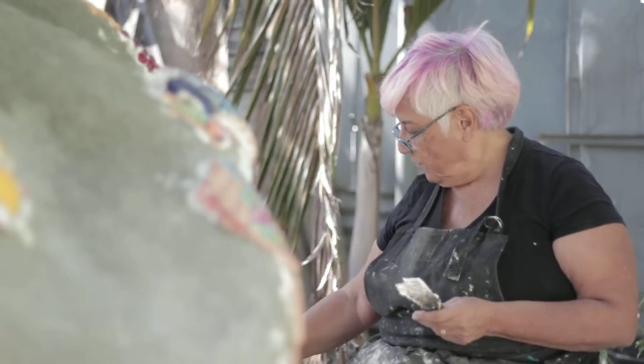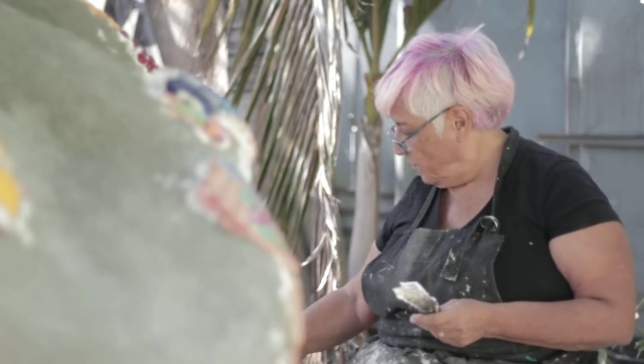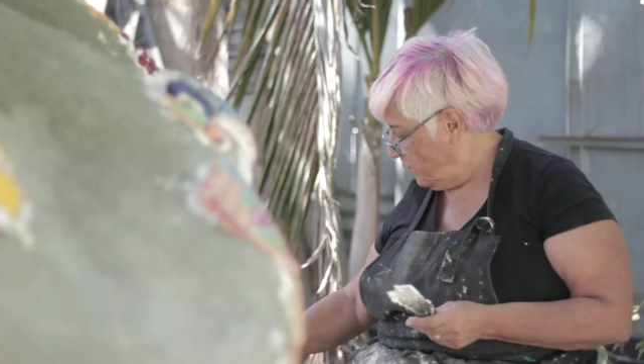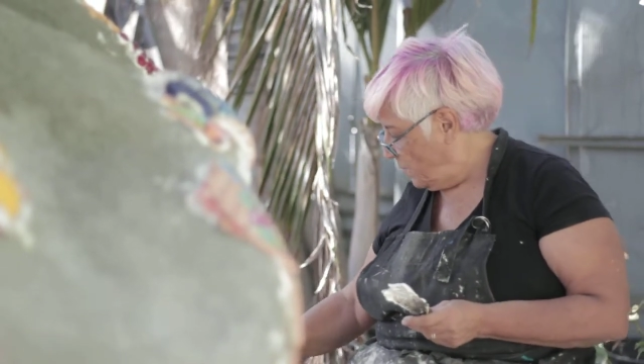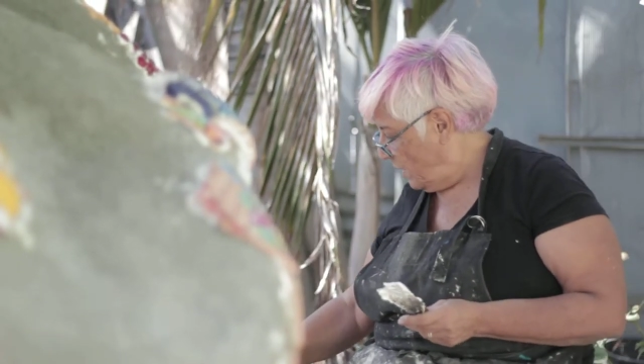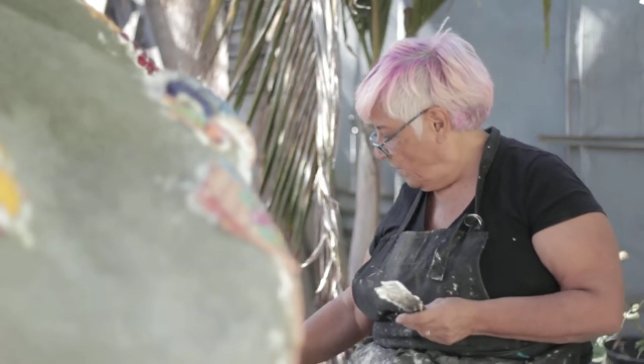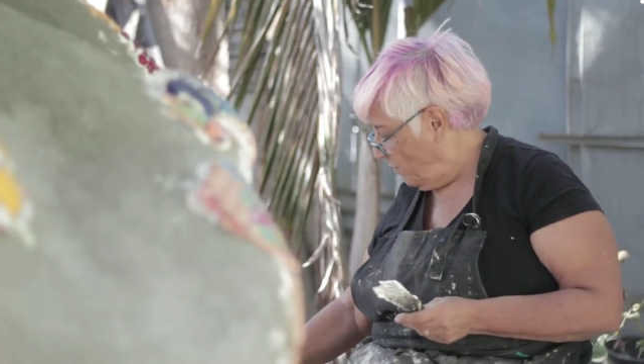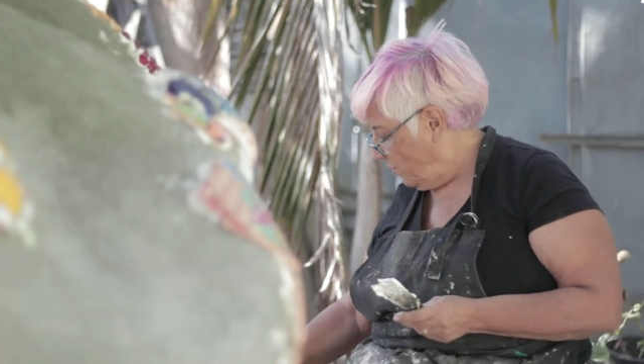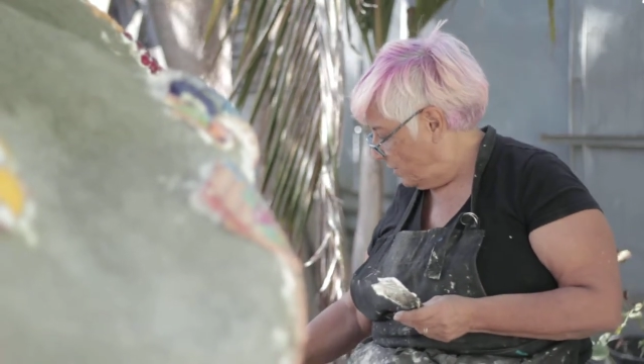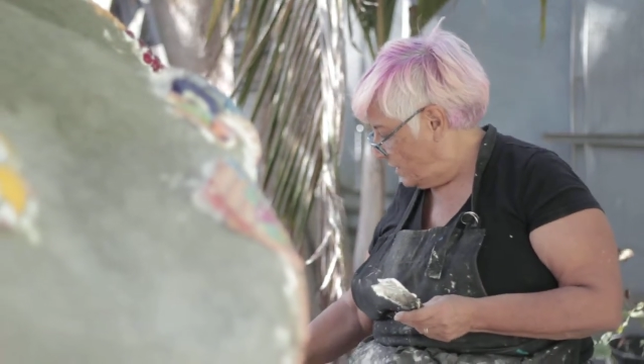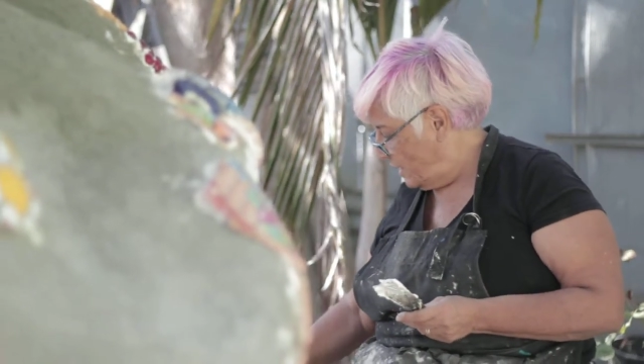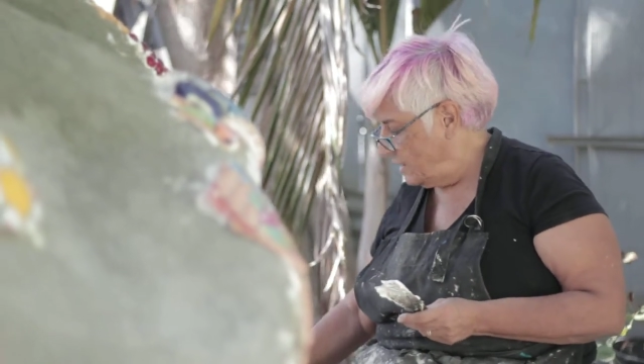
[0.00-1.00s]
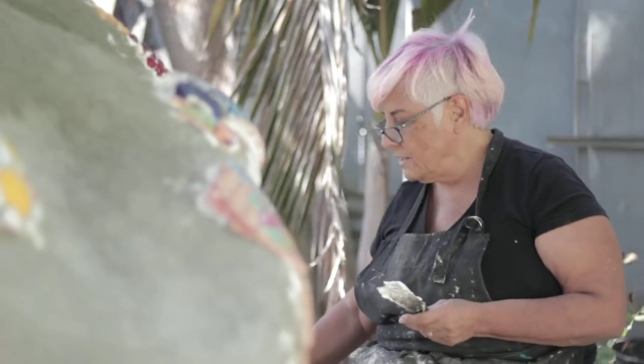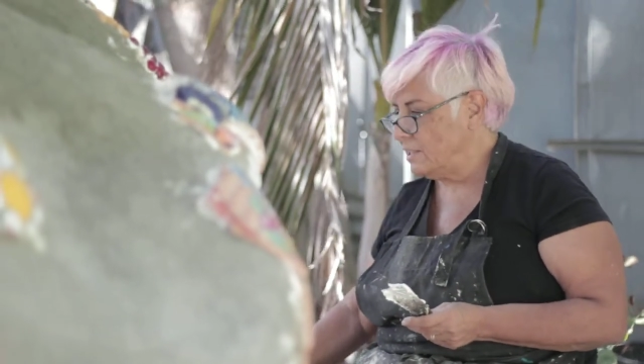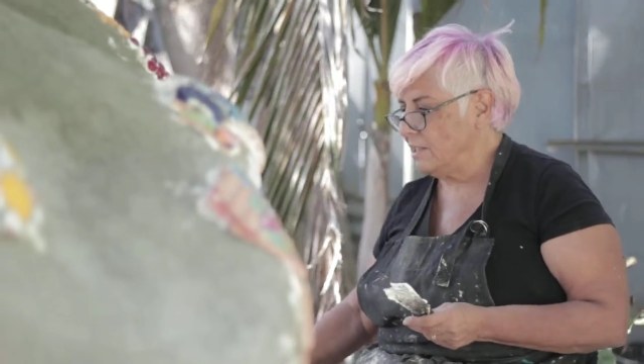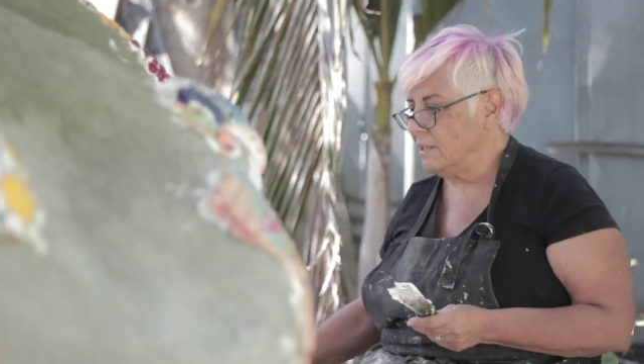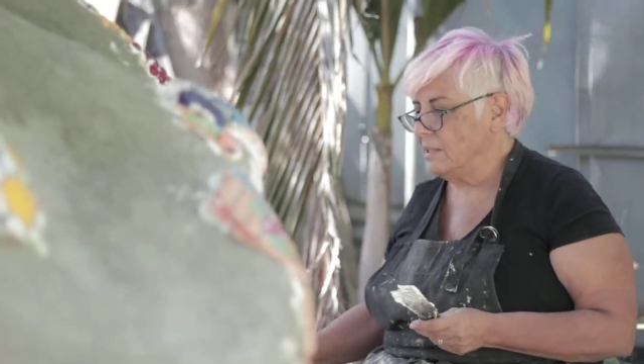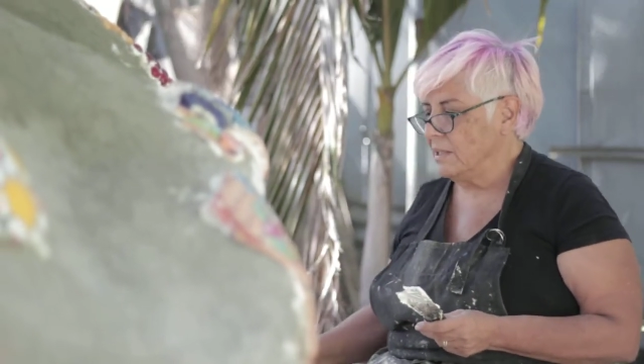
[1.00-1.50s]
through whatever it takes
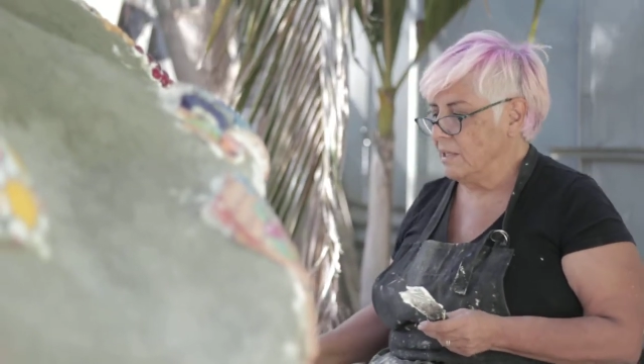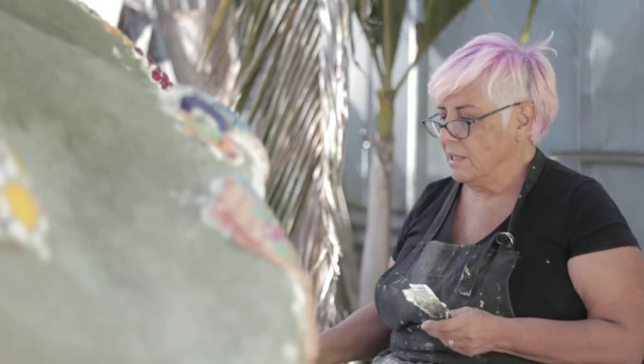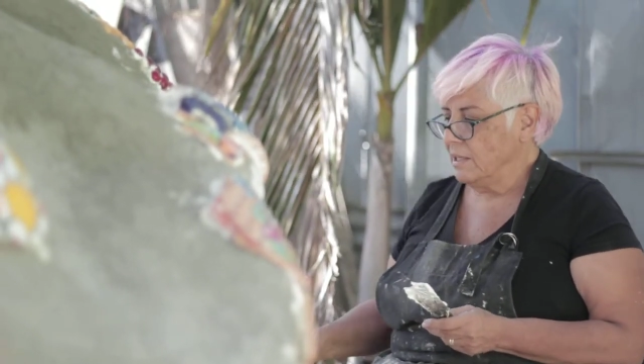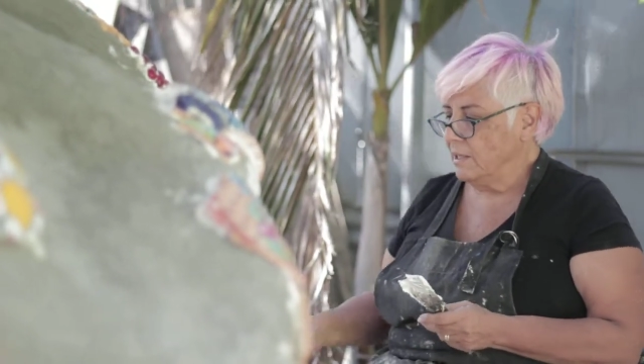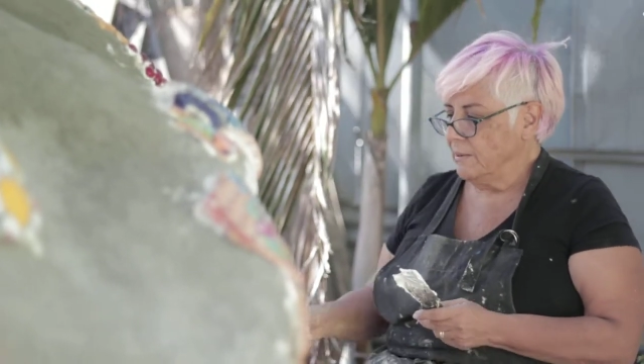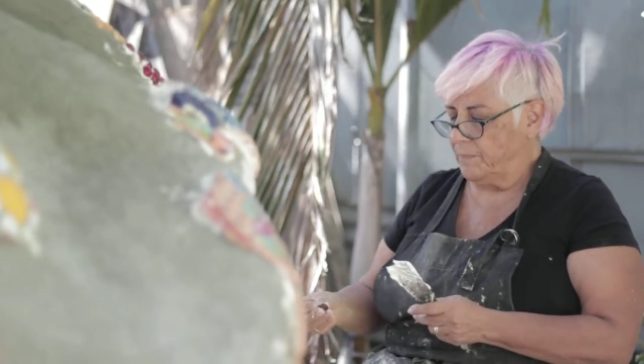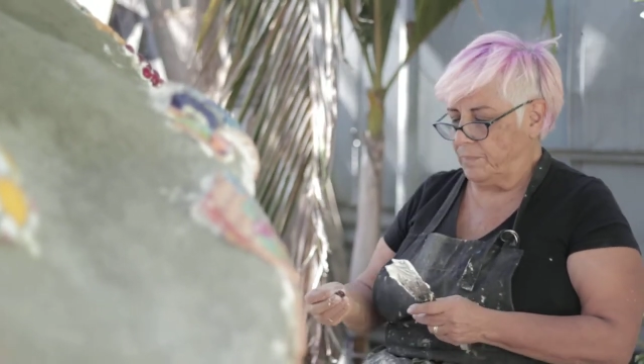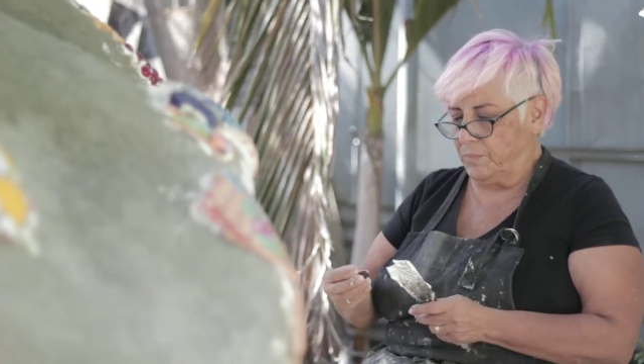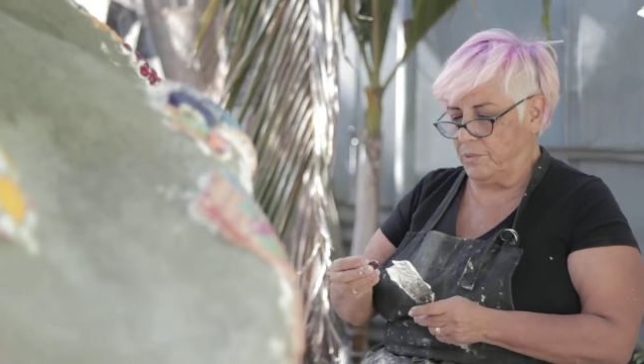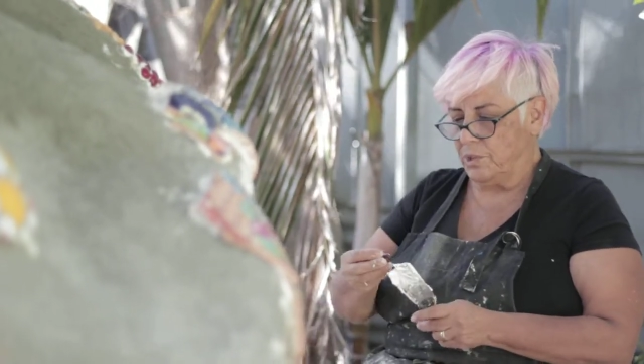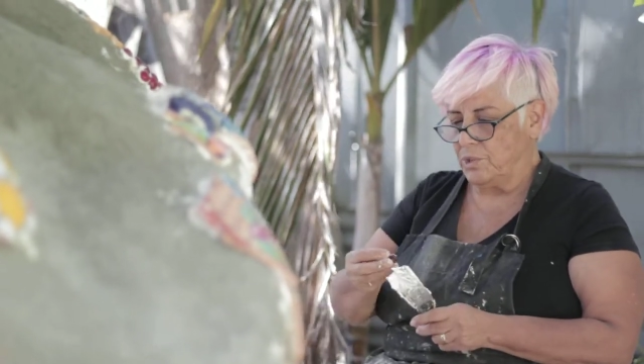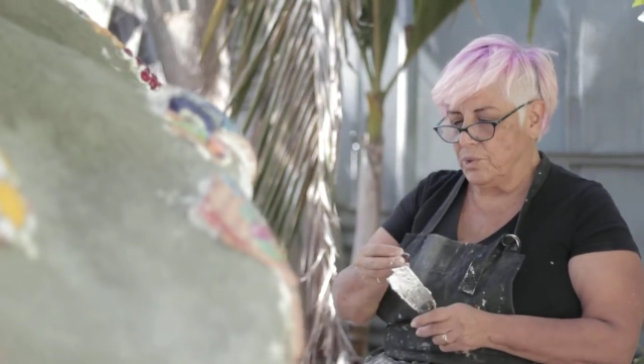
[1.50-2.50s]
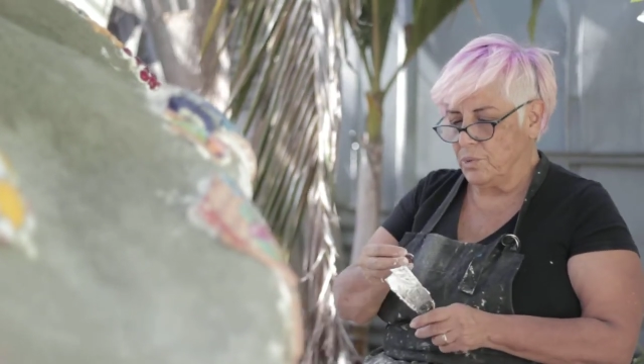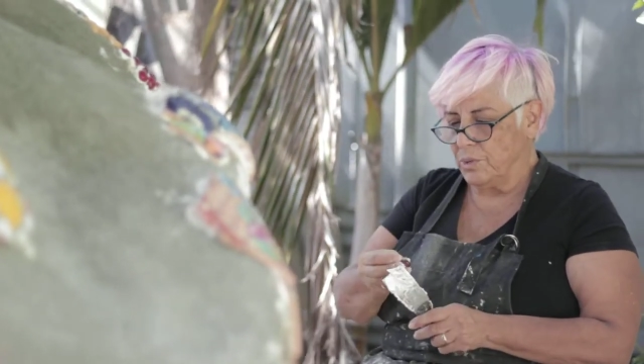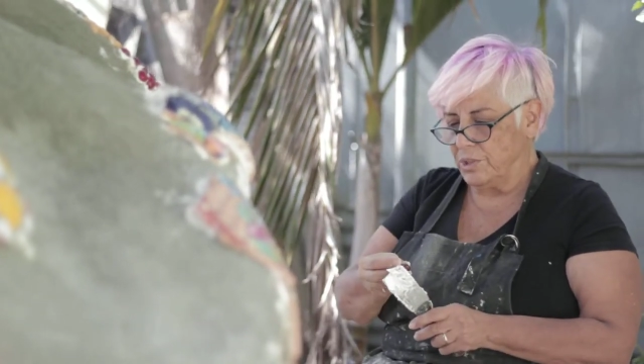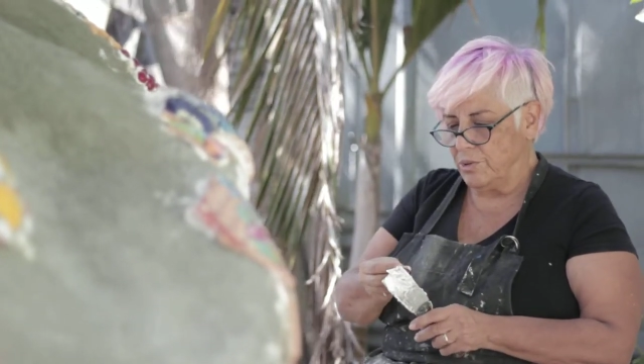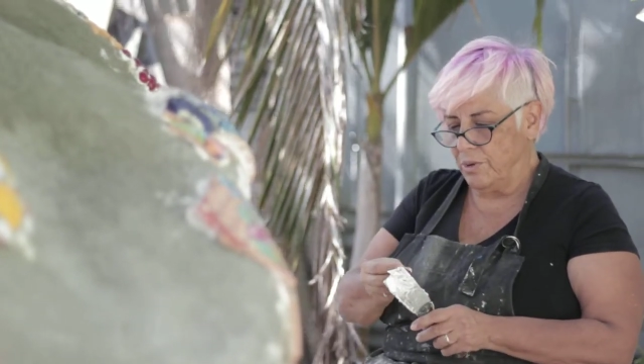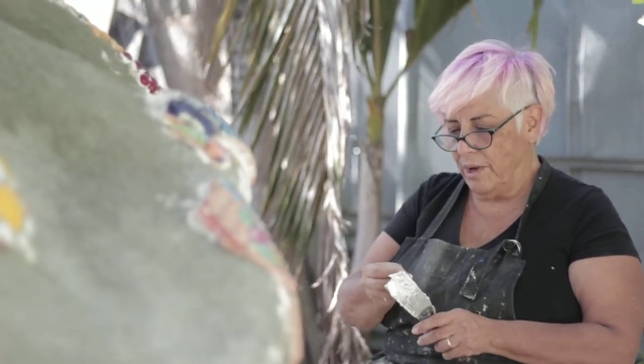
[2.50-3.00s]
to to do
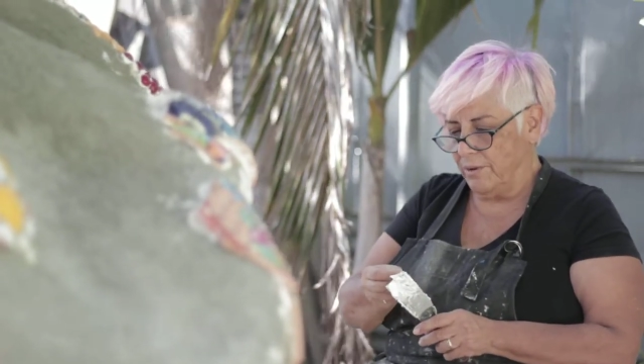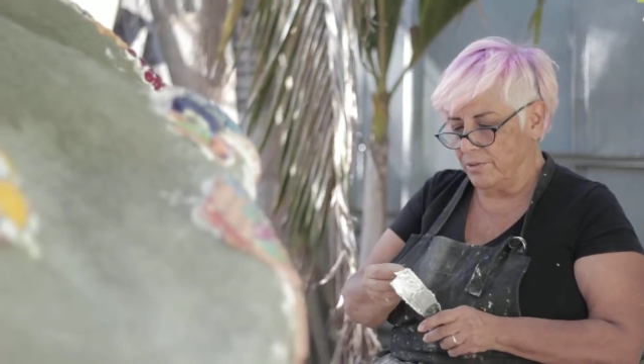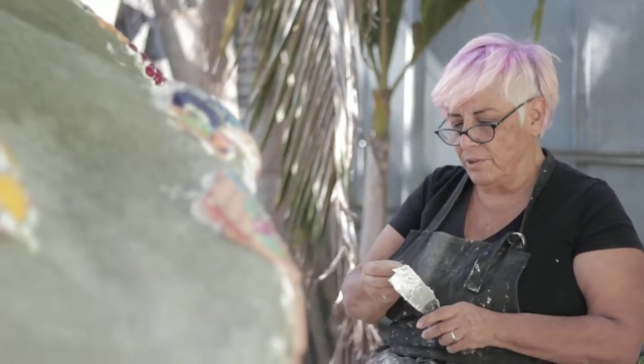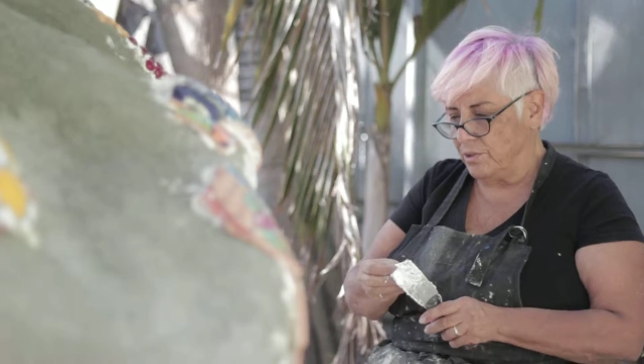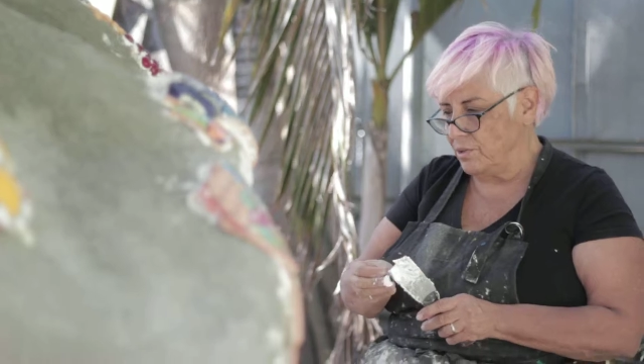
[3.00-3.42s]
what you have to